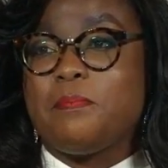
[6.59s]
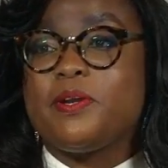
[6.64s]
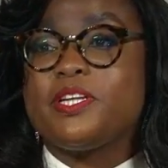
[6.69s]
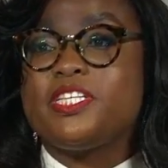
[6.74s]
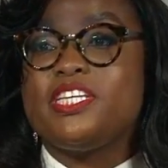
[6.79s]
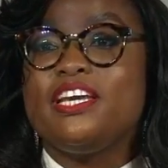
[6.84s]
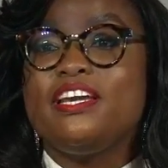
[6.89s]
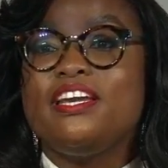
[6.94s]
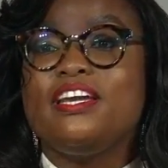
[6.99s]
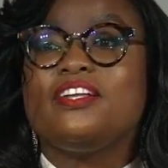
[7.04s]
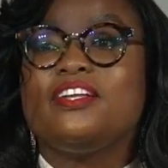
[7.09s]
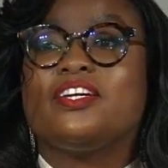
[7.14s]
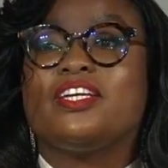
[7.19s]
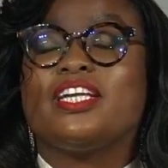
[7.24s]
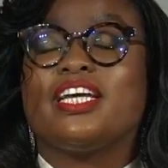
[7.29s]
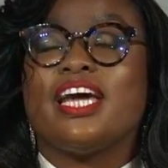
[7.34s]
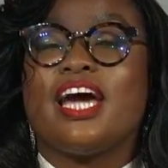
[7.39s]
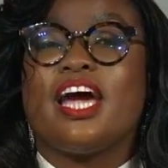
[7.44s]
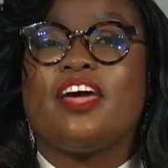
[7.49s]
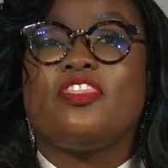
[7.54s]

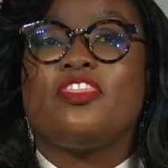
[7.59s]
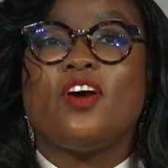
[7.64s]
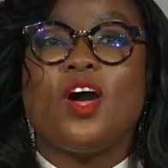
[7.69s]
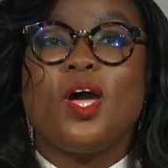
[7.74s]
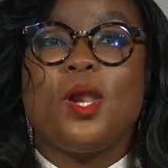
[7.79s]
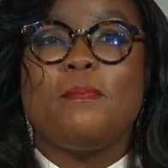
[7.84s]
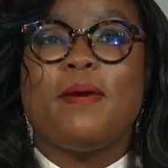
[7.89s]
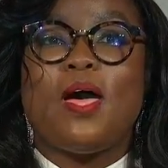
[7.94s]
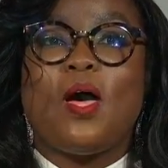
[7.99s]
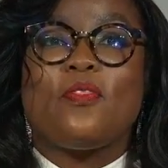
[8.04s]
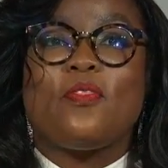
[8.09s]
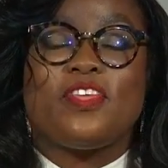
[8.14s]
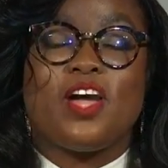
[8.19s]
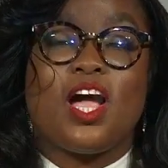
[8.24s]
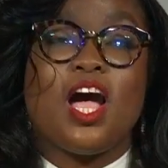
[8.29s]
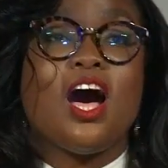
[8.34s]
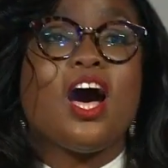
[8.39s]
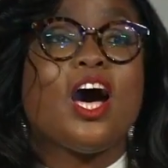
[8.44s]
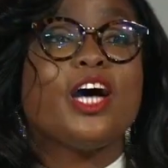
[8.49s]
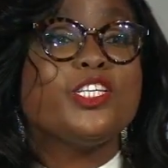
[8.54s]
Particularly, I thought about the
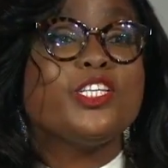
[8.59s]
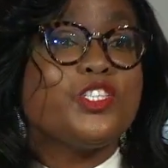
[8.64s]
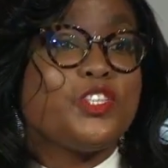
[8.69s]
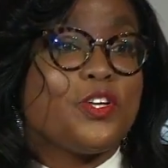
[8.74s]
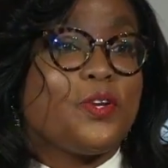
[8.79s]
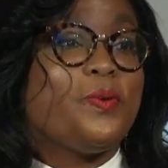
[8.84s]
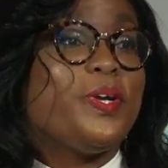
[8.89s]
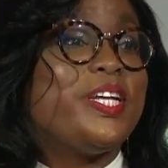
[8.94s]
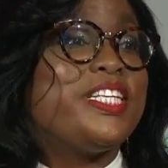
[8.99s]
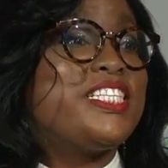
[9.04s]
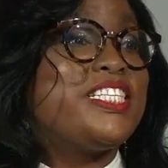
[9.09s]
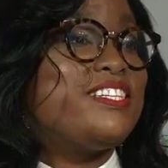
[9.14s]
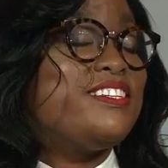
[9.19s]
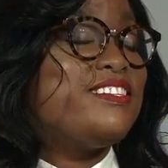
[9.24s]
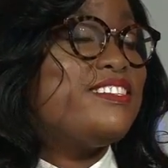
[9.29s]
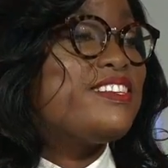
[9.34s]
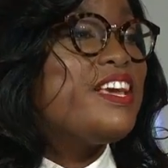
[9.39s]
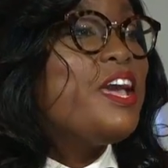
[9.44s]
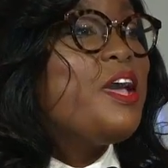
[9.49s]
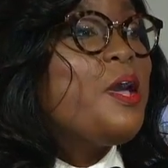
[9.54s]

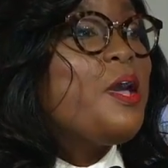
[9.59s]
consequences